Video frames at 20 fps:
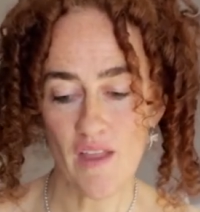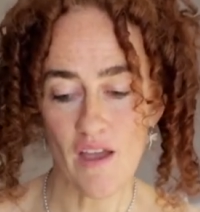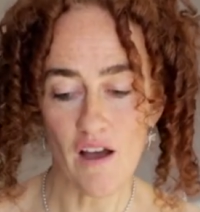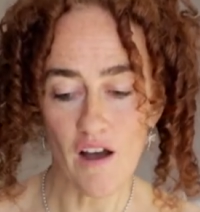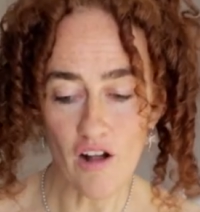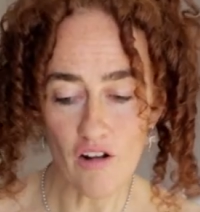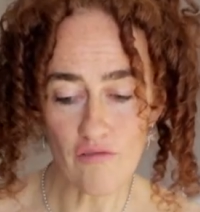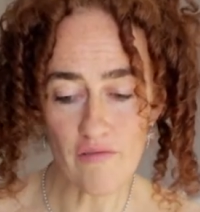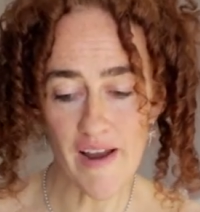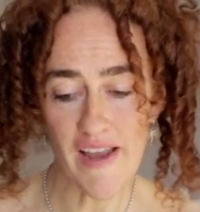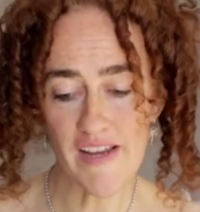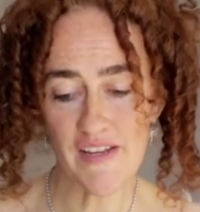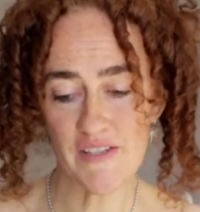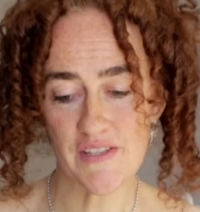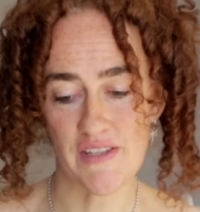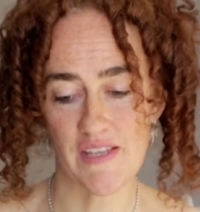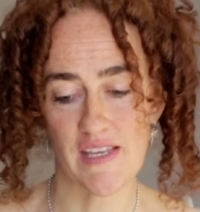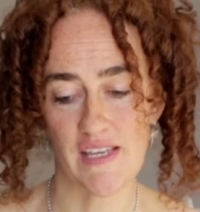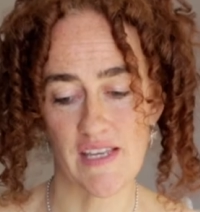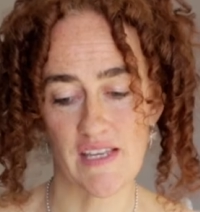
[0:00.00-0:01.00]
I'll raise
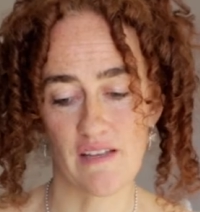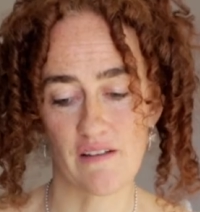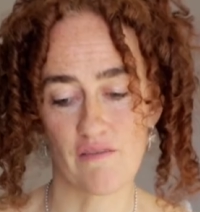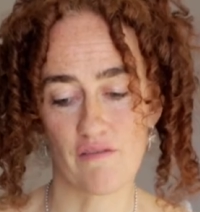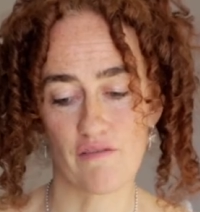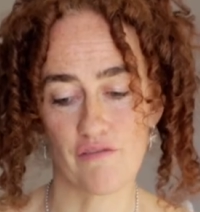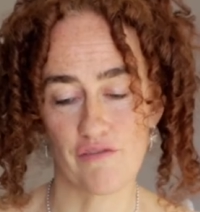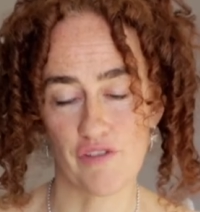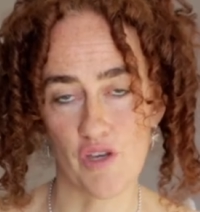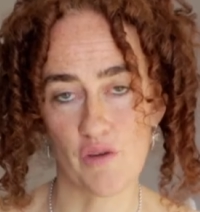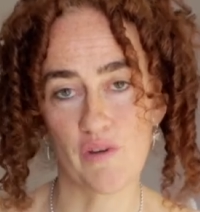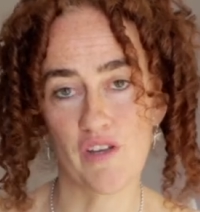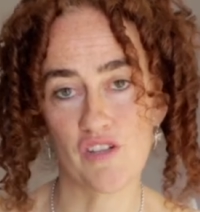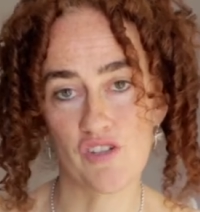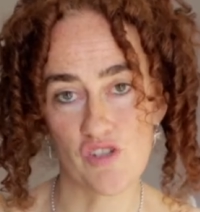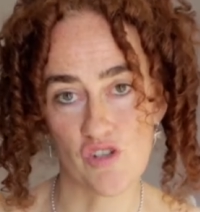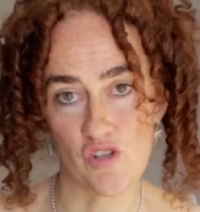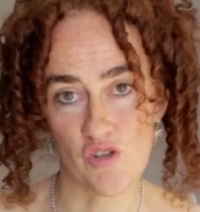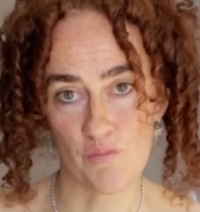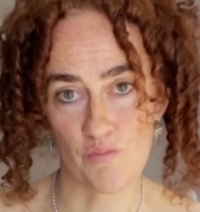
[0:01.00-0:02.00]
the viewing
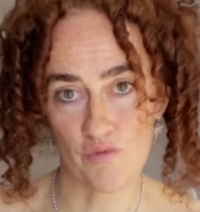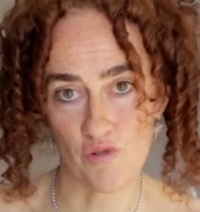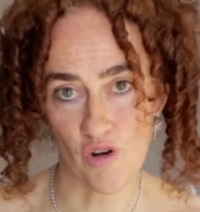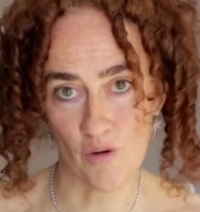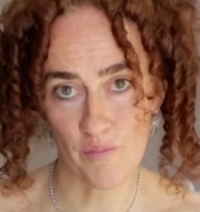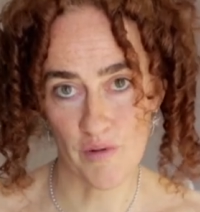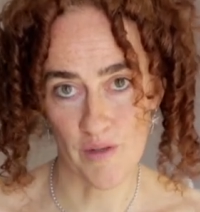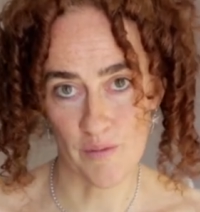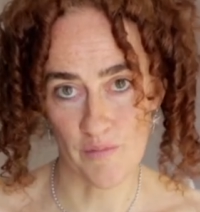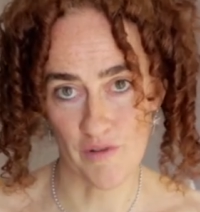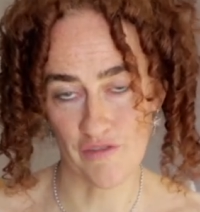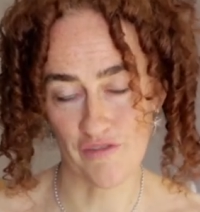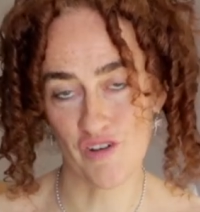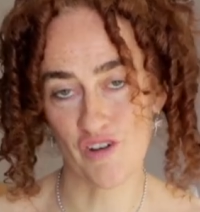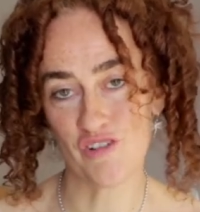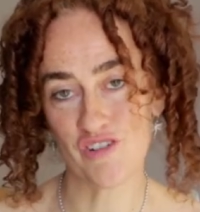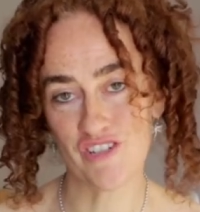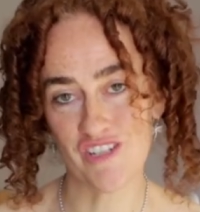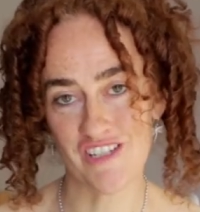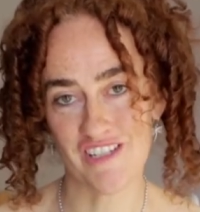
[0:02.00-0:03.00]
tube problem of
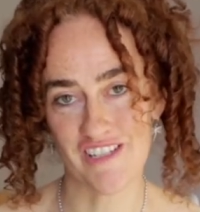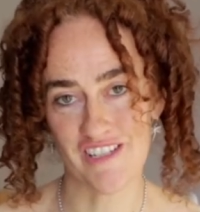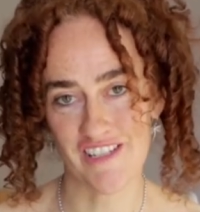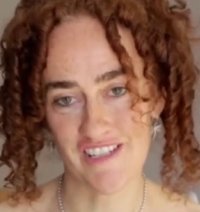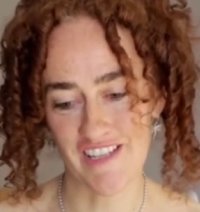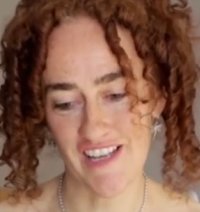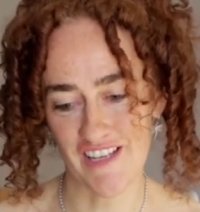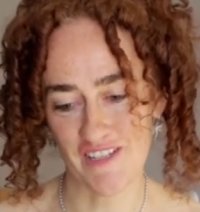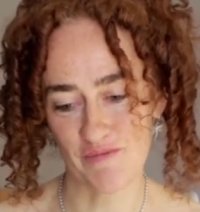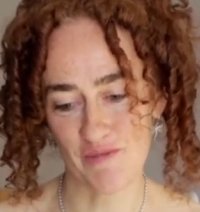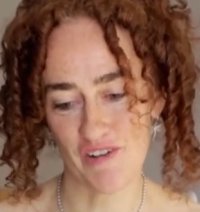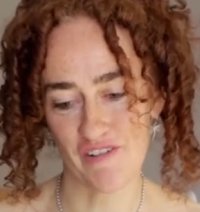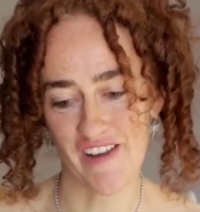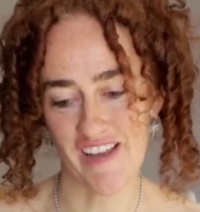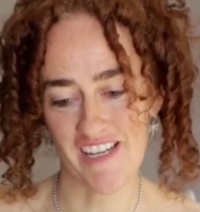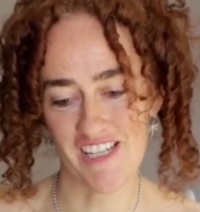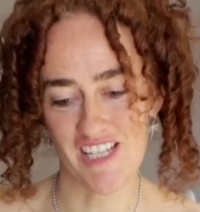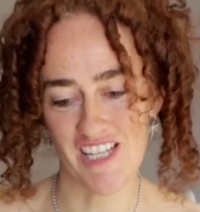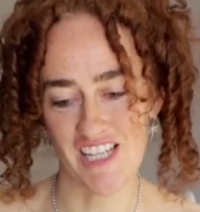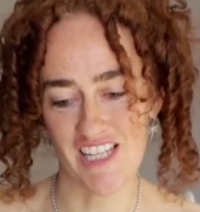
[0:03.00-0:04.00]
consciousness
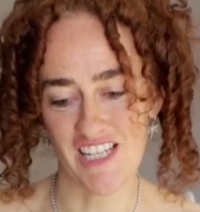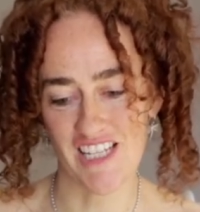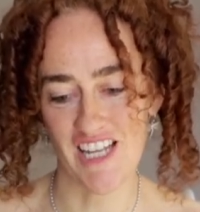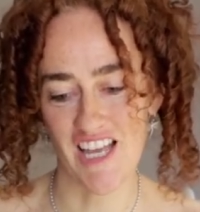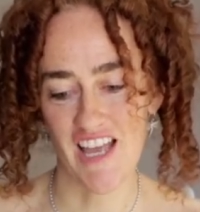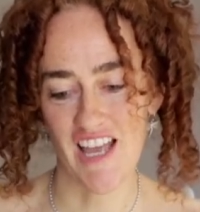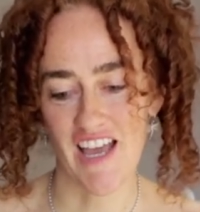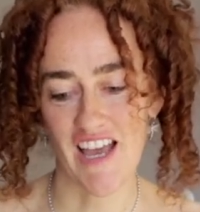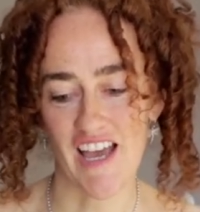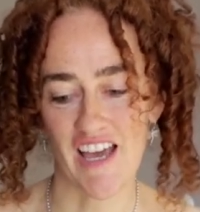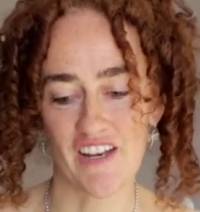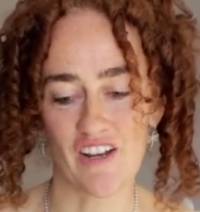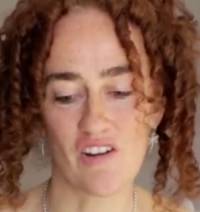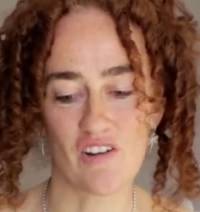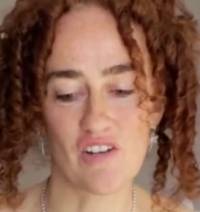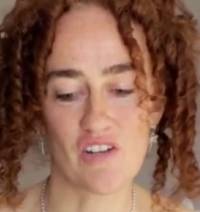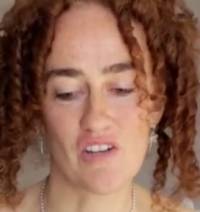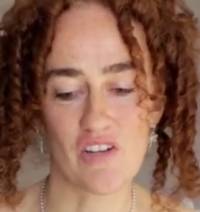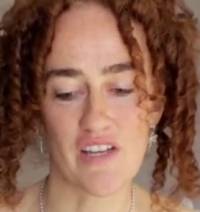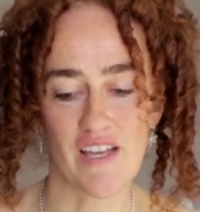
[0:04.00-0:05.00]
exploration, and
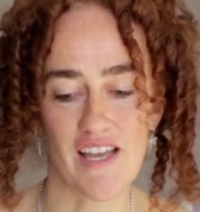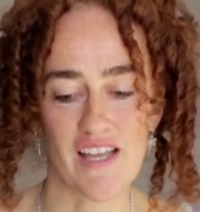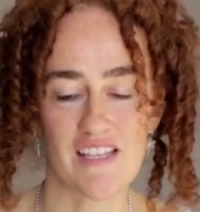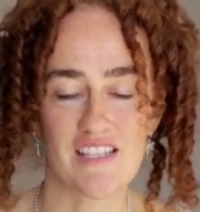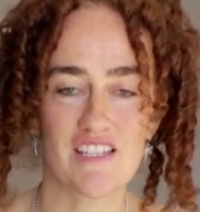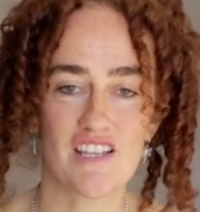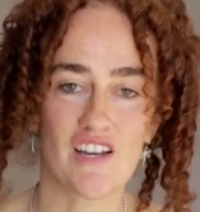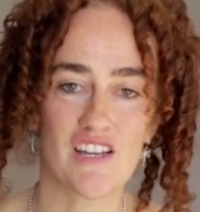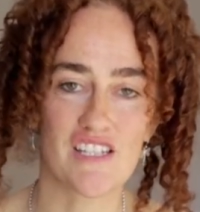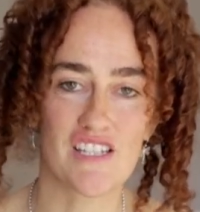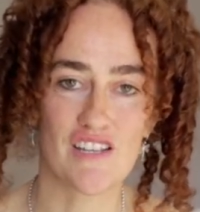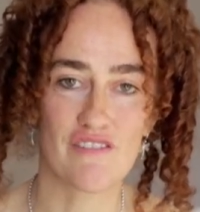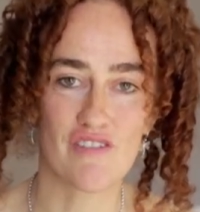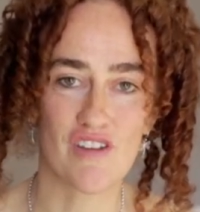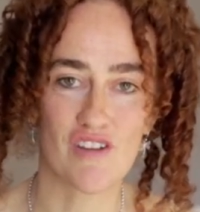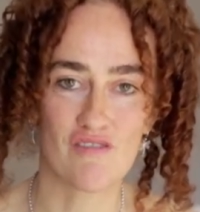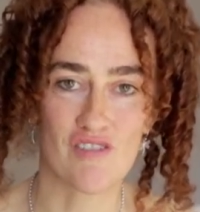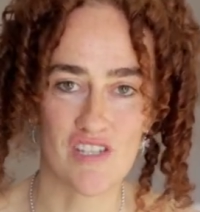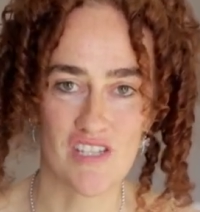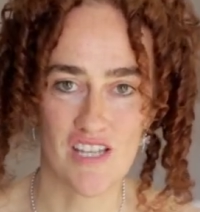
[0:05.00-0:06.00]
I'll look at
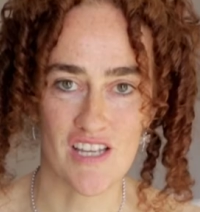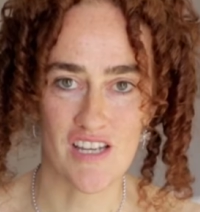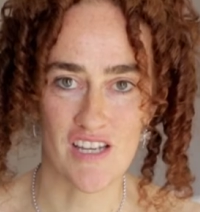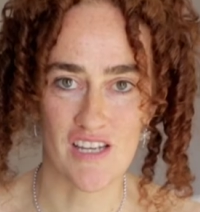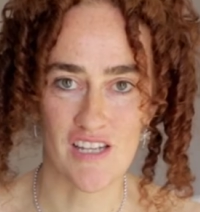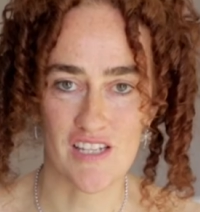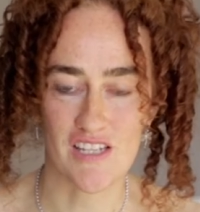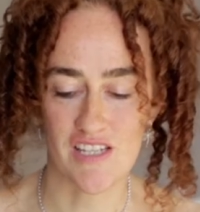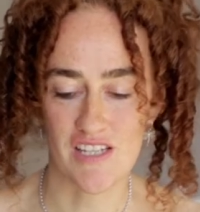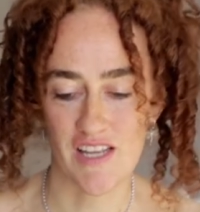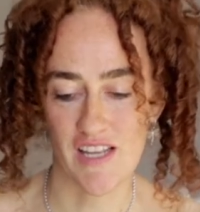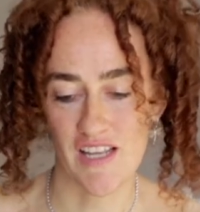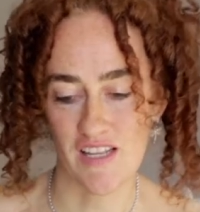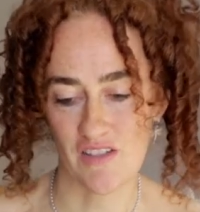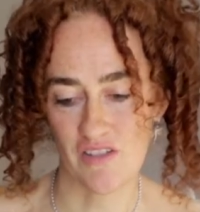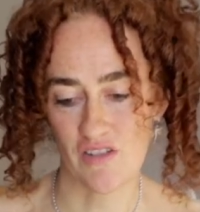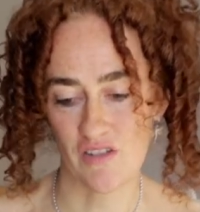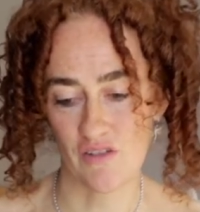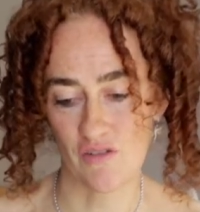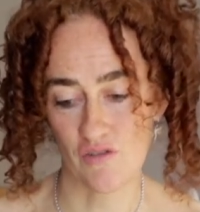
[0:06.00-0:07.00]
scientific research
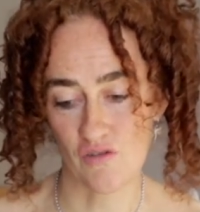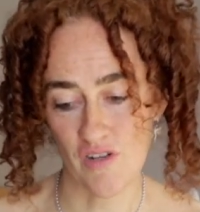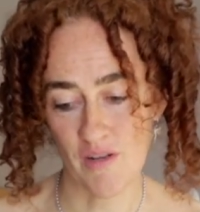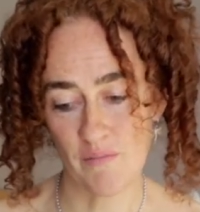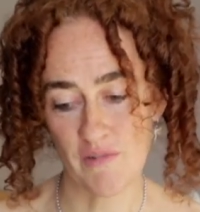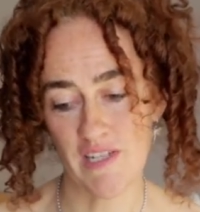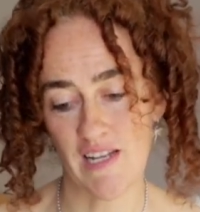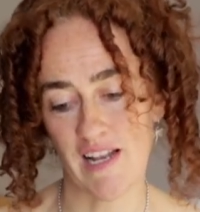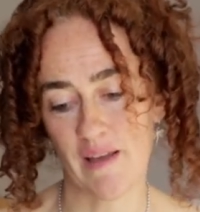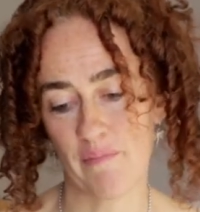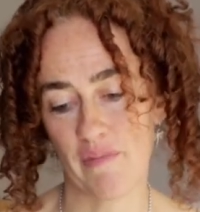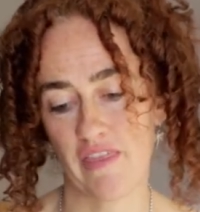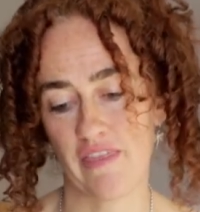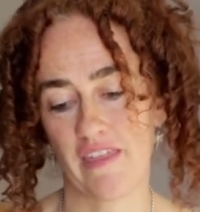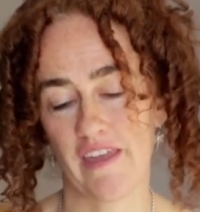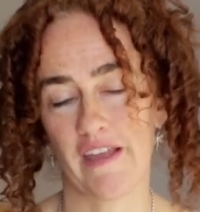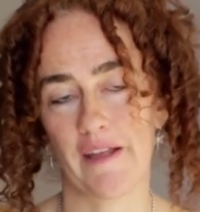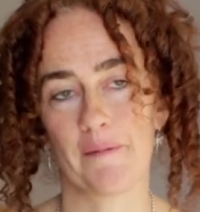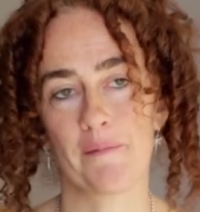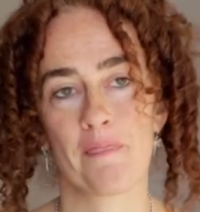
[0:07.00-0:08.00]
into dream
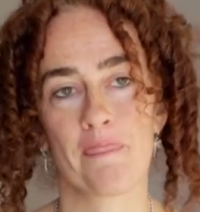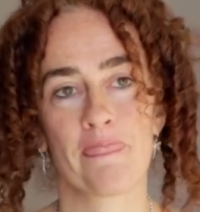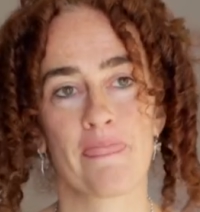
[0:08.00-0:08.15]
telepathy.